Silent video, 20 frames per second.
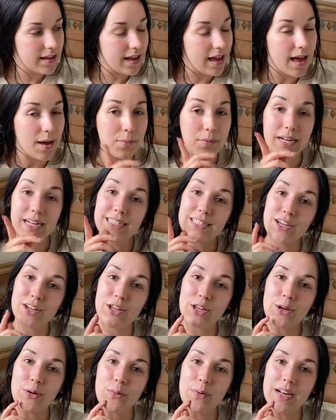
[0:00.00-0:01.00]
I'm going to tell
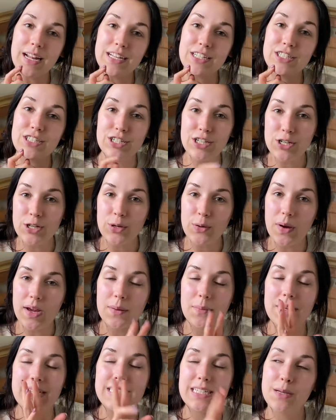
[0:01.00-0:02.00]
you what I do in
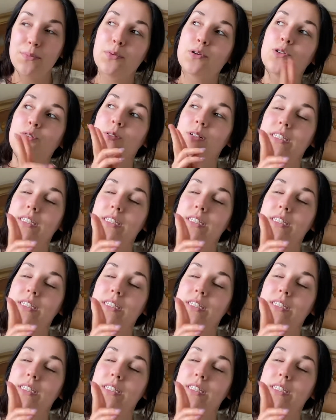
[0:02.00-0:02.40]
my typical